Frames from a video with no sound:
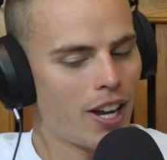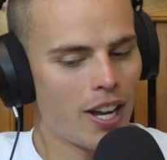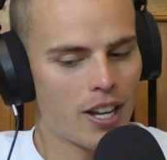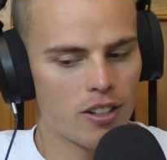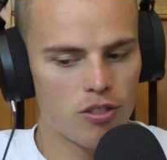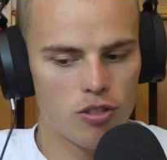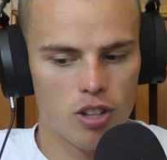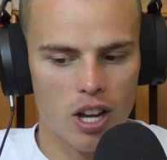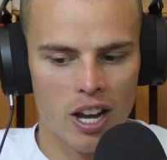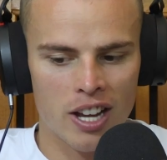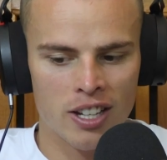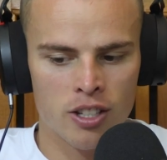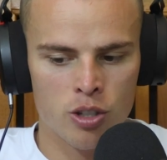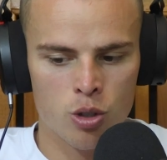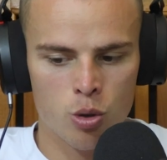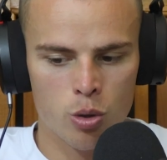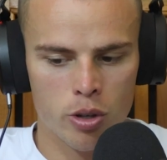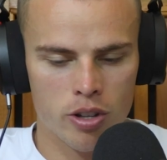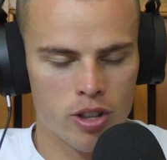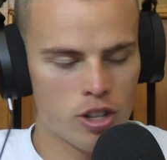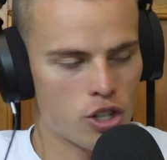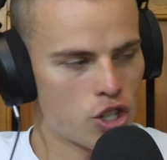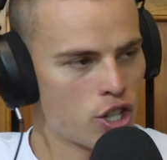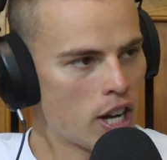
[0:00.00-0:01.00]
I had to do
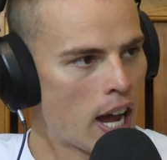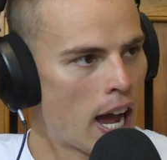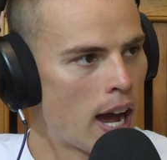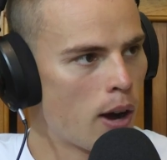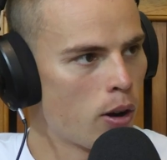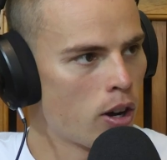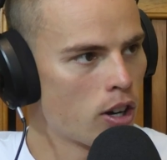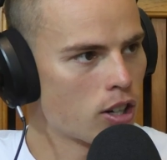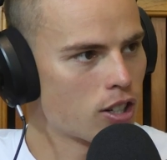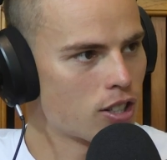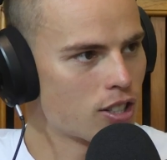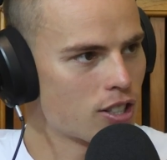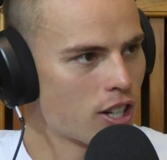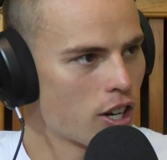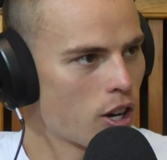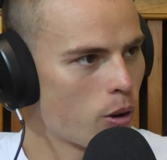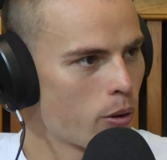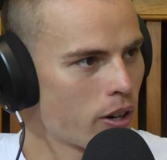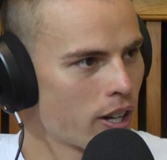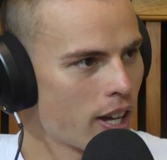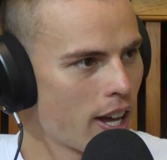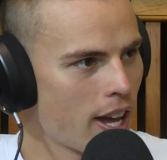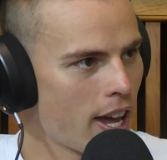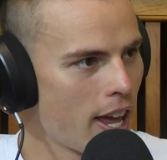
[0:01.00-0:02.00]
it in the shower because I don't
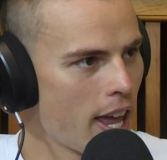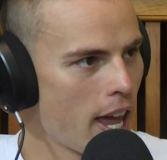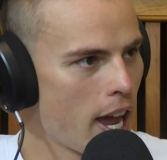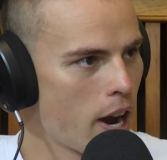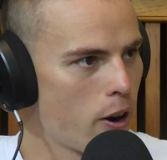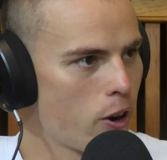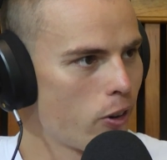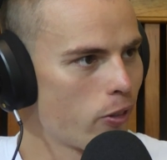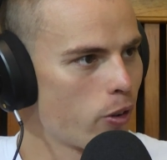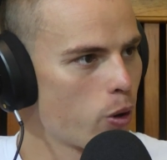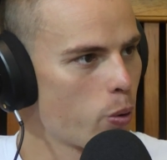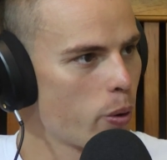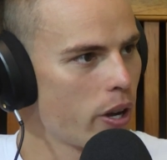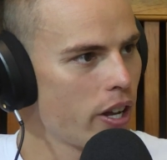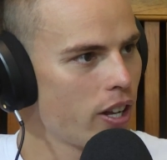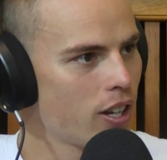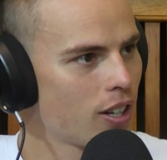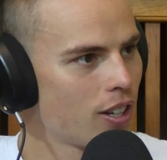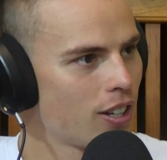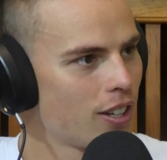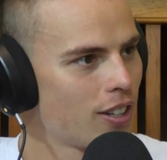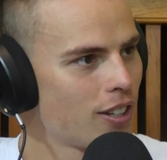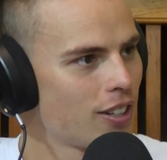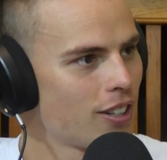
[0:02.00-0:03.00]
want to get hair
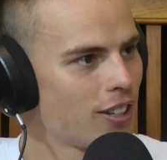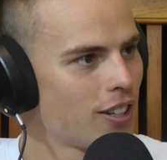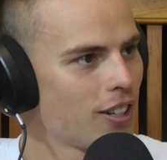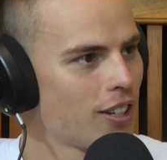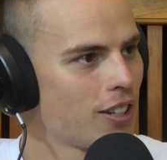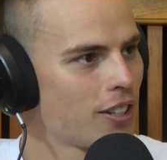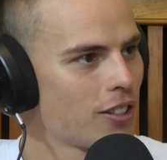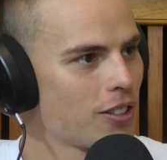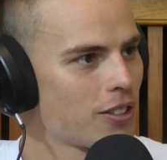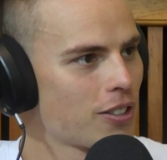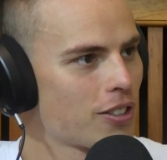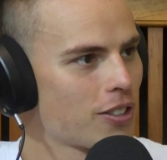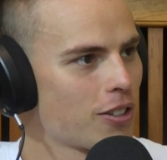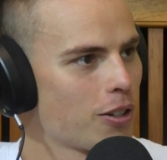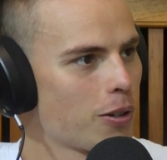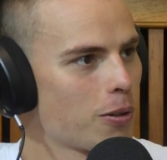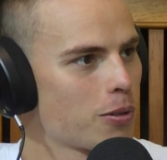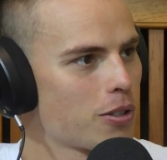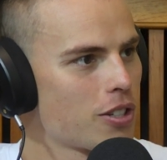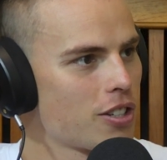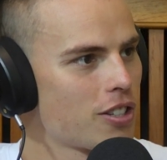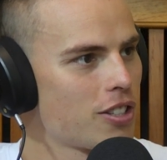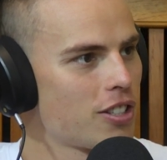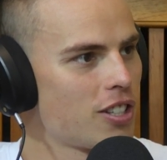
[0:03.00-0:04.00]
everywhere. So I
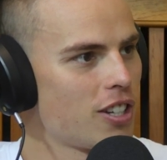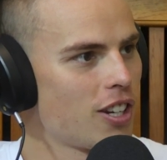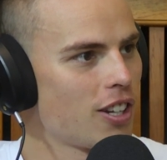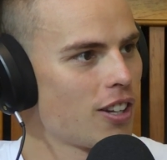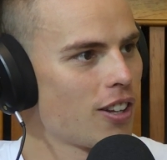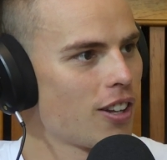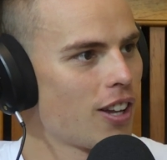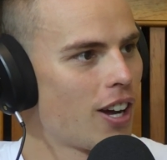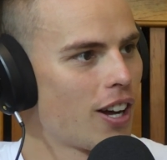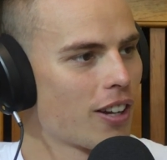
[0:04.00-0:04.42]
was just sitting.